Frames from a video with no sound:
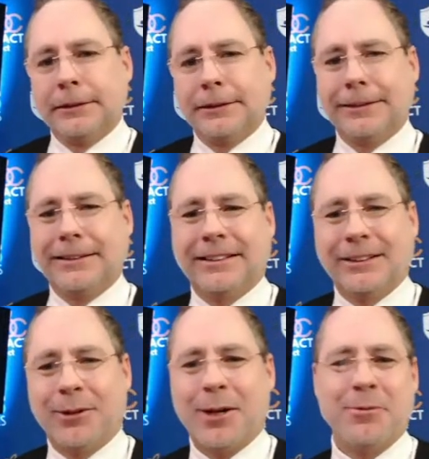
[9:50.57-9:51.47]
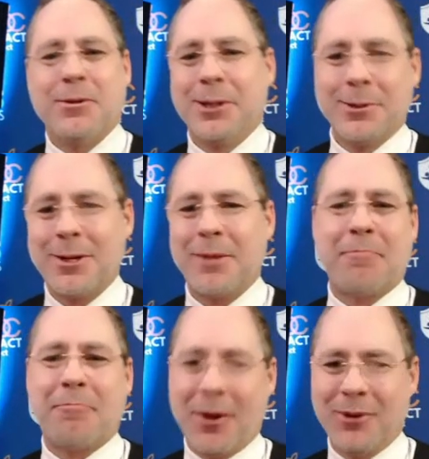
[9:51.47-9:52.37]
I really want to
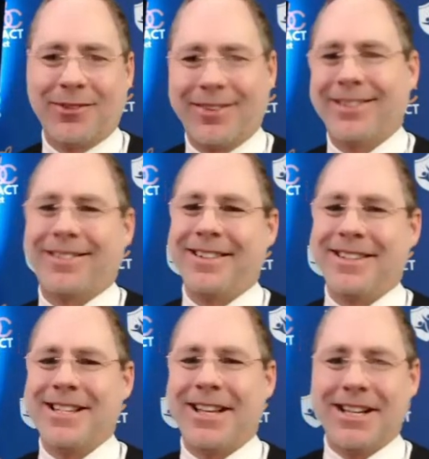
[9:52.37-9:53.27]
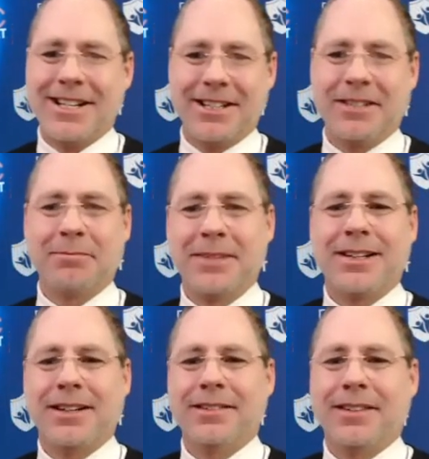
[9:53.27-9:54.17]
post this online?
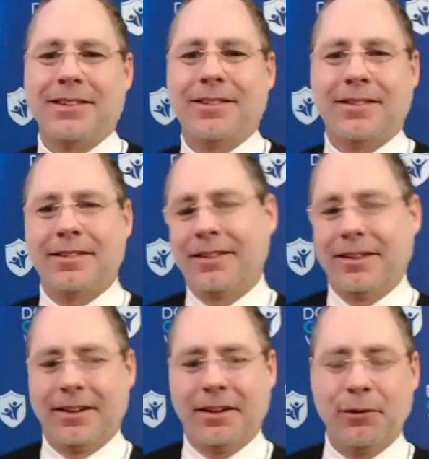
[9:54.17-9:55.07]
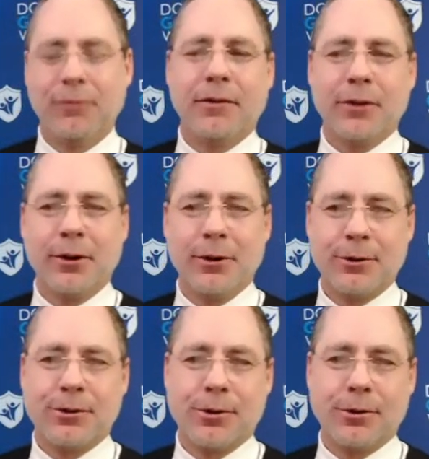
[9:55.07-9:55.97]
Because if you've ever
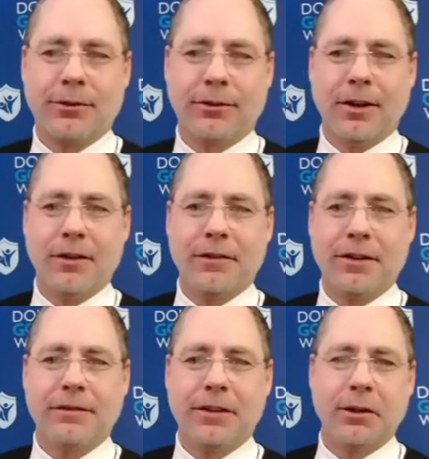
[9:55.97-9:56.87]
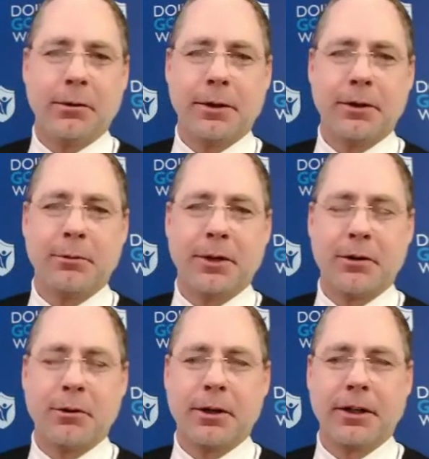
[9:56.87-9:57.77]
heard yourself in a video or in a
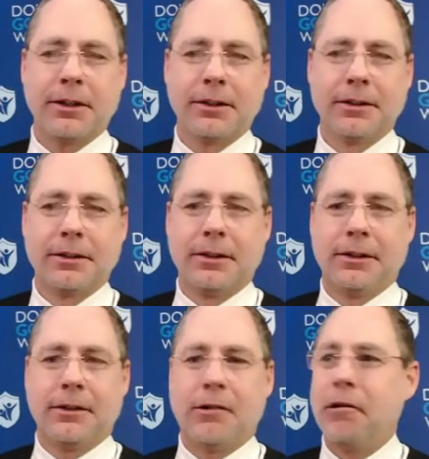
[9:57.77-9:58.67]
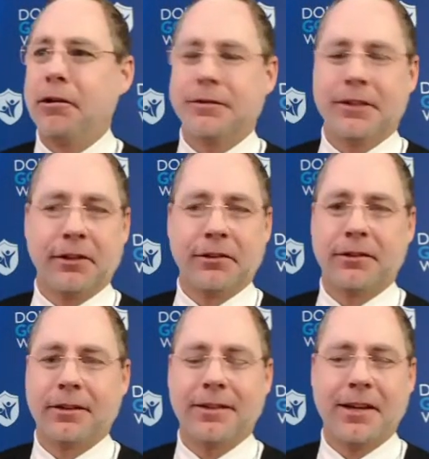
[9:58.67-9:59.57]
recording, all of us,
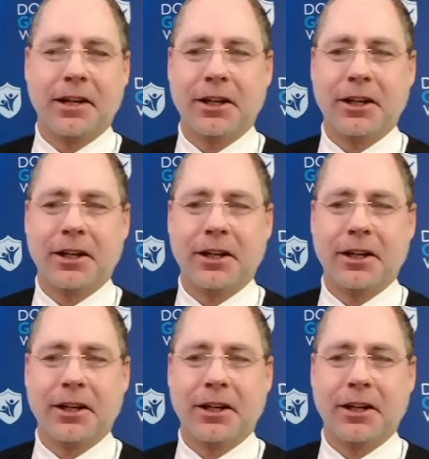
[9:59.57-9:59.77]
it's like